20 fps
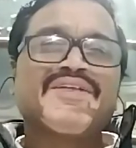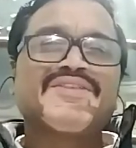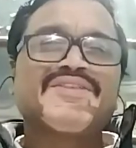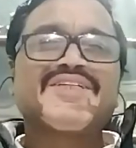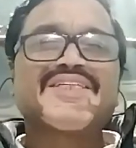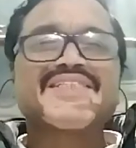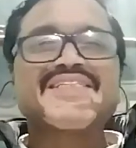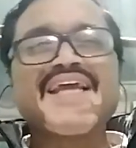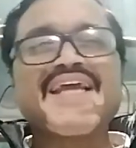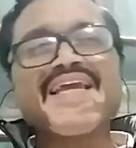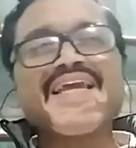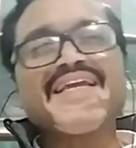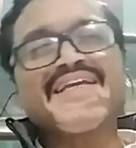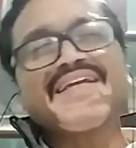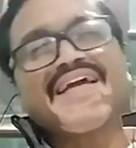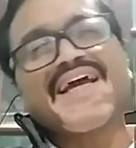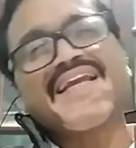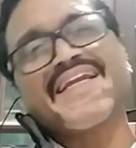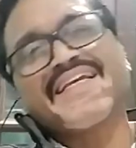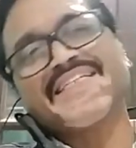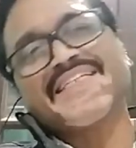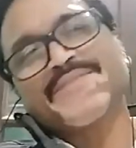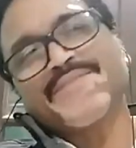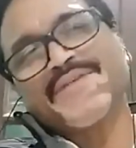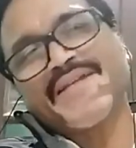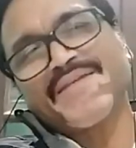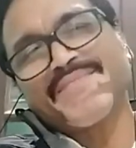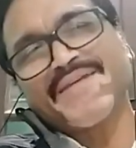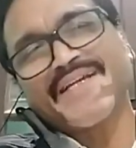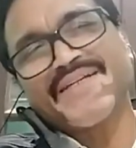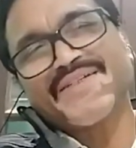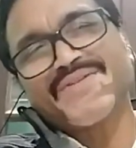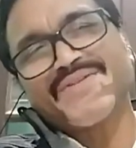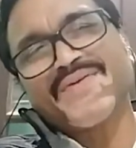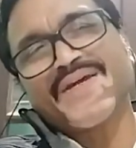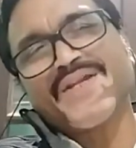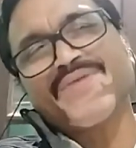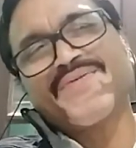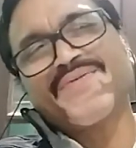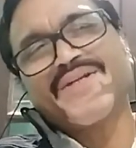Just like an experiment,
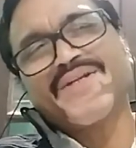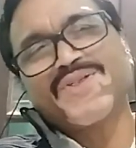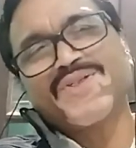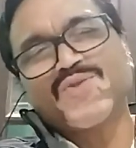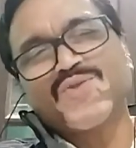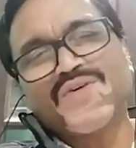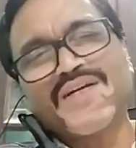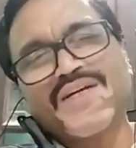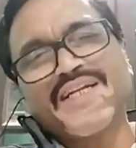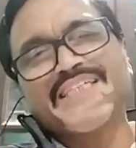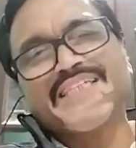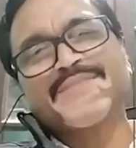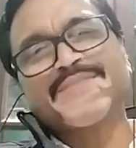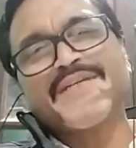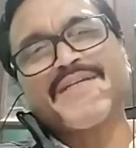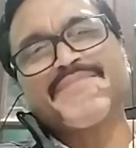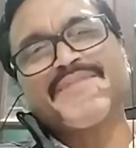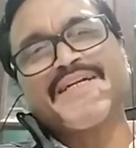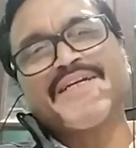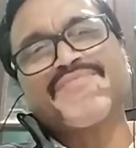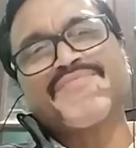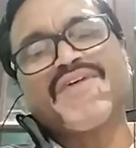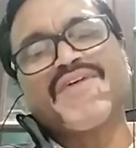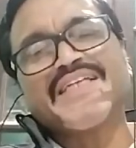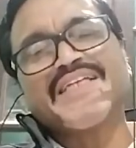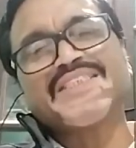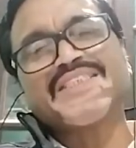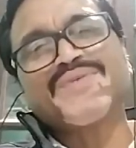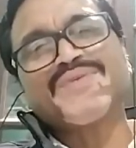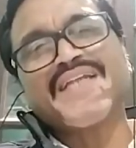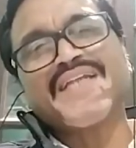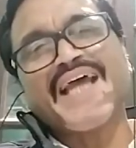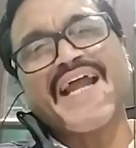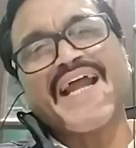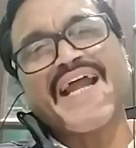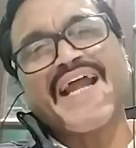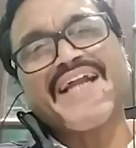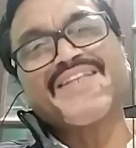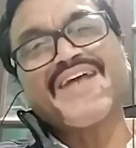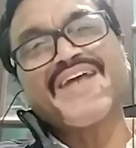when we do an experiment, first we
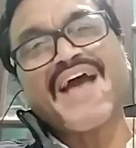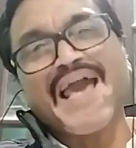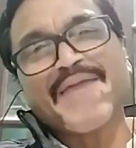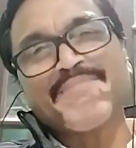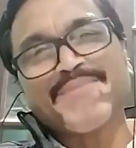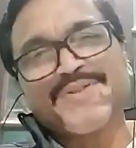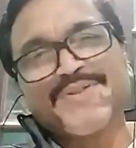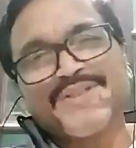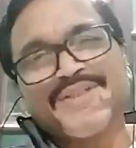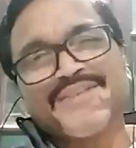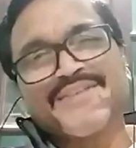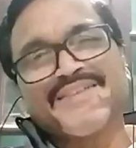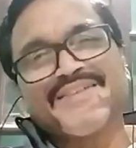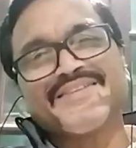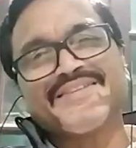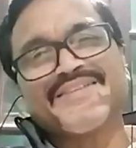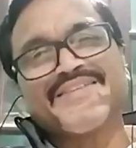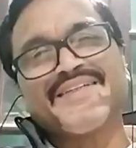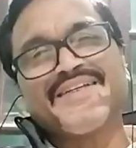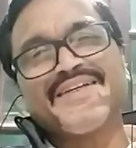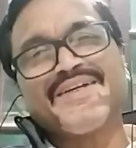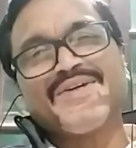write the hypothesis.